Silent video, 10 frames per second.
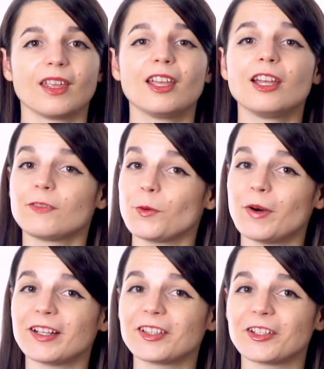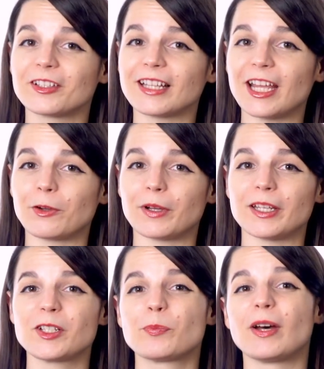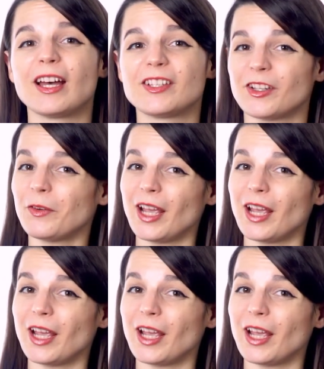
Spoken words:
If you want to learn a language but don't